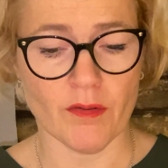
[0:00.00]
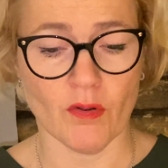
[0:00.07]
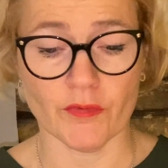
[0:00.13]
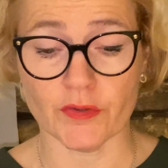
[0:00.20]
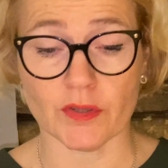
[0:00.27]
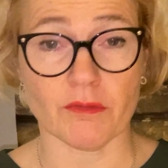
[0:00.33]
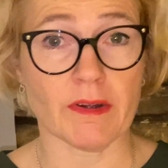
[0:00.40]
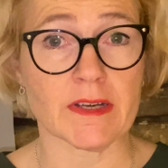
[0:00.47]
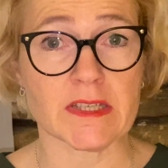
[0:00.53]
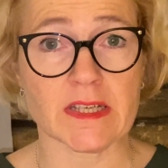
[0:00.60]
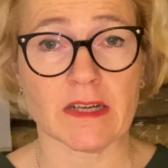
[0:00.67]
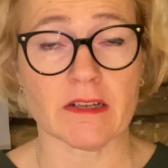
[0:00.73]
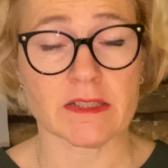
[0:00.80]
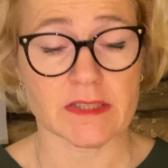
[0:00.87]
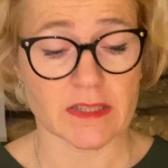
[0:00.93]
on the green
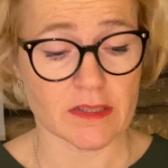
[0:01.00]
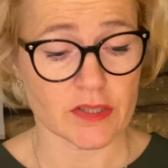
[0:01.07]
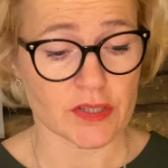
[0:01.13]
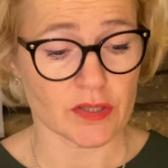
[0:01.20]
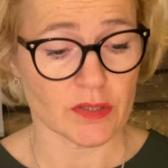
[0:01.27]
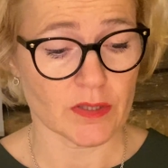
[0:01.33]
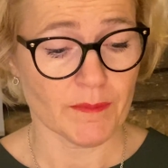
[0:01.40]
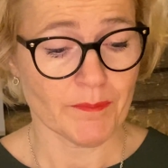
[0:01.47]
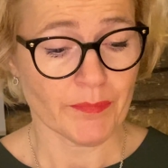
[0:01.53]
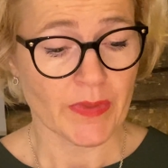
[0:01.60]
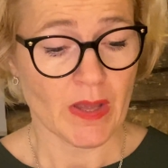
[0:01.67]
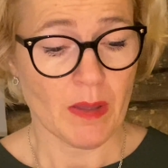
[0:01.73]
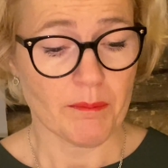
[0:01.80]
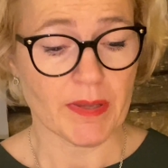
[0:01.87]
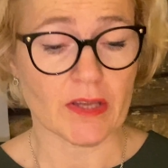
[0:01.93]
transition
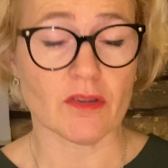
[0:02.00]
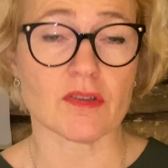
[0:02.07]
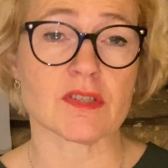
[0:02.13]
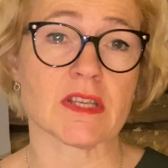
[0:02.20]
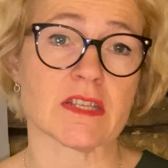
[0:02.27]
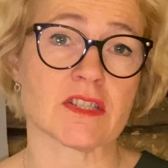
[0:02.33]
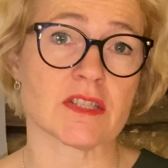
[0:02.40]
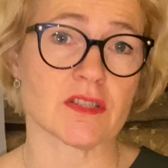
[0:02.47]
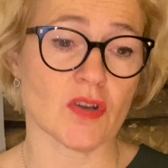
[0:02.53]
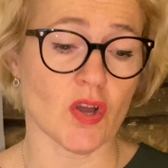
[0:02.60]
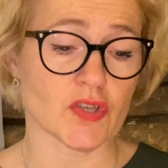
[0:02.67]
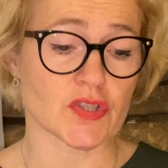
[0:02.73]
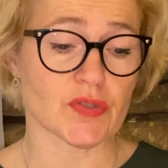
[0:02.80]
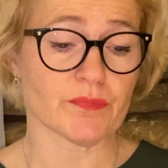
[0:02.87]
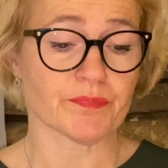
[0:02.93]
because it's
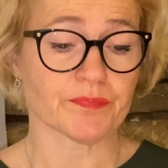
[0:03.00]
not